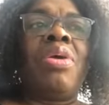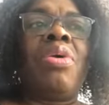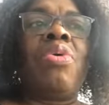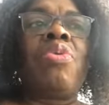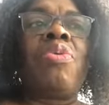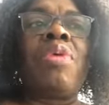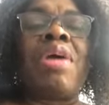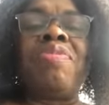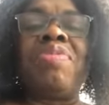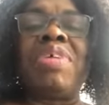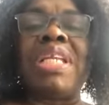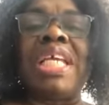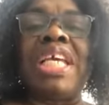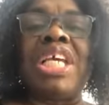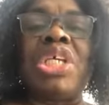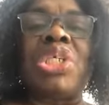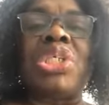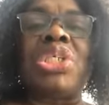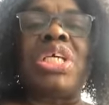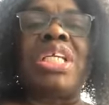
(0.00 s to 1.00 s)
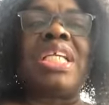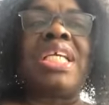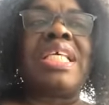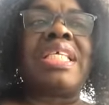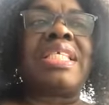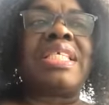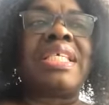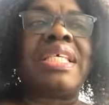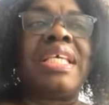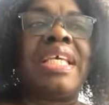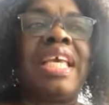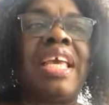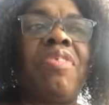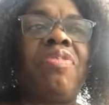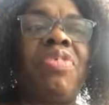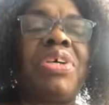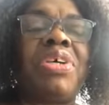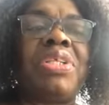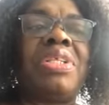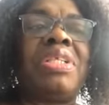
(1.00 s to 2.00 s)
revelation is
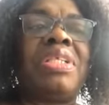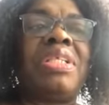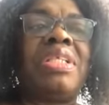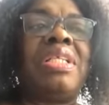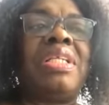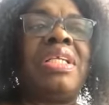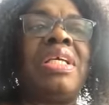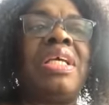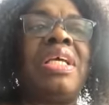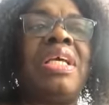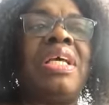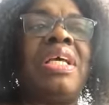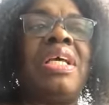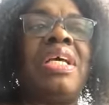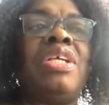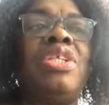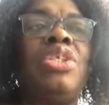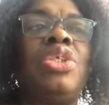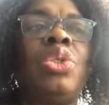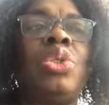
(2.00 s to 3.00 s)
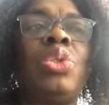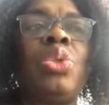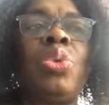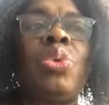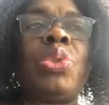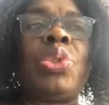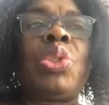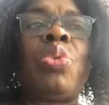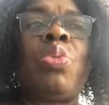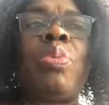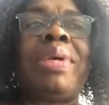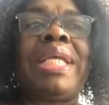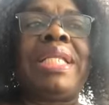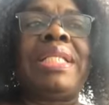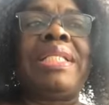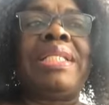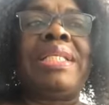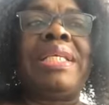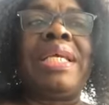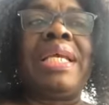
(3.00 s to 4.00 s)
given to those who
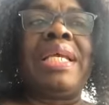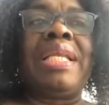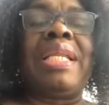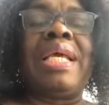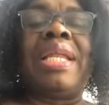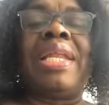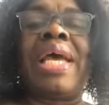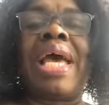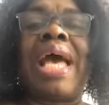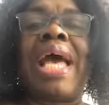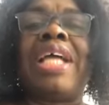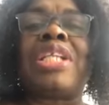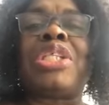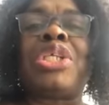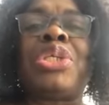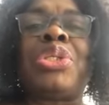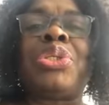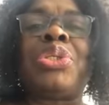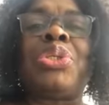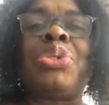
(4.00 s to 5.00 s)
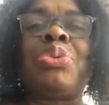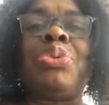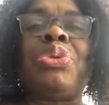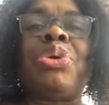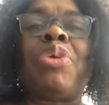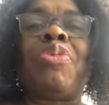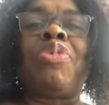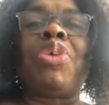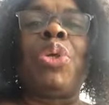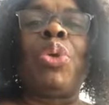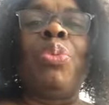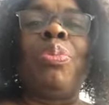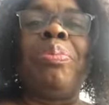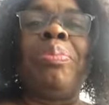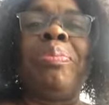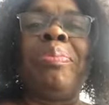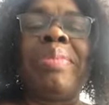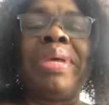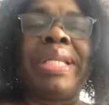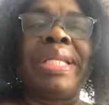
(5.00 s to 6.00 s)
maintain an attitude of
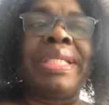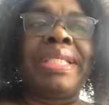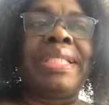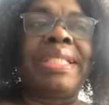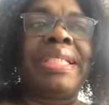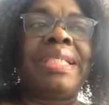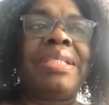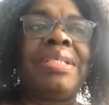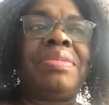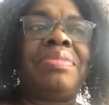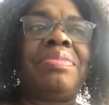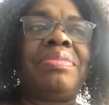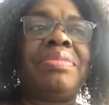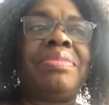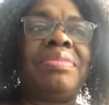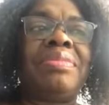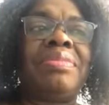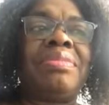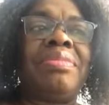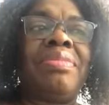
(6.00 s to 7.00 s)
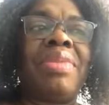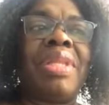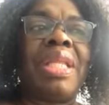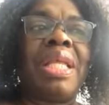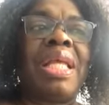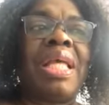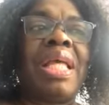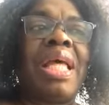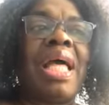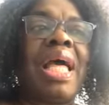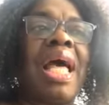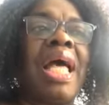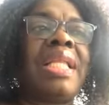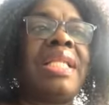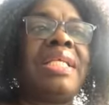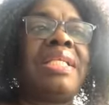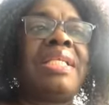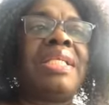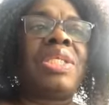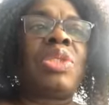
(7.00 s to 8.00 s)
humility.
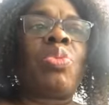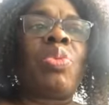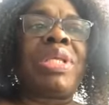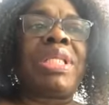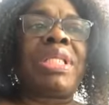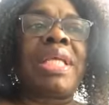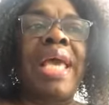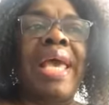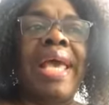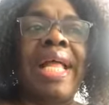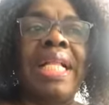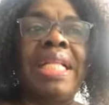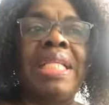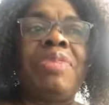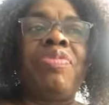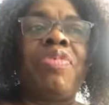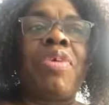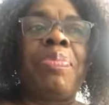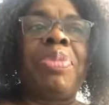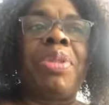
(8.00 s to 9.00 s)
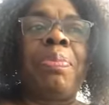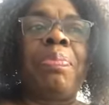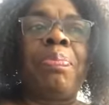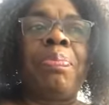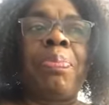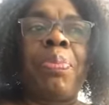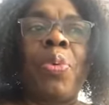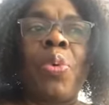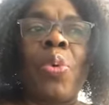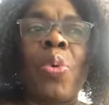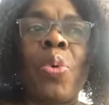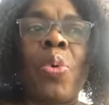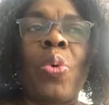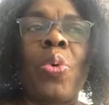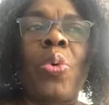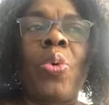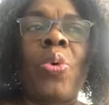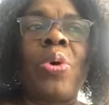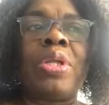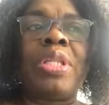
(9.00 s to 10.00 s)
And it is withheld from the
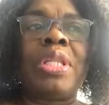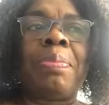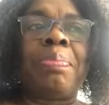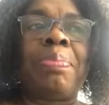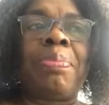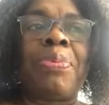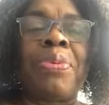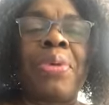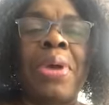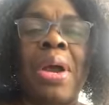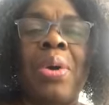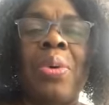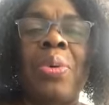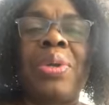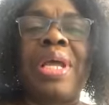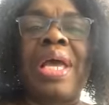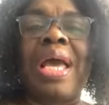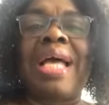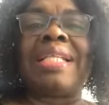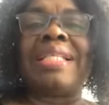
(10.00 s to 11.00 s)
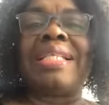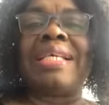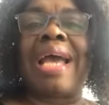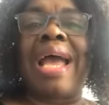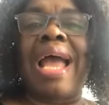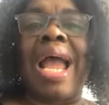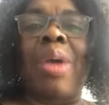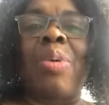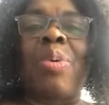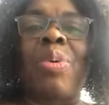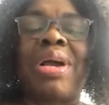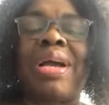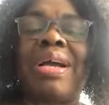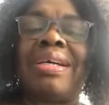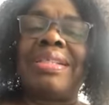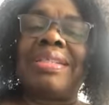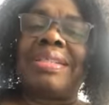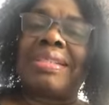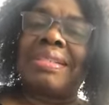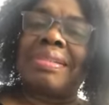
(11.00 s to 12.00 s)
poor, the proud, and the
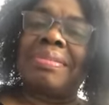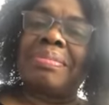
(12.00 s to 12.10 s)
arrogant.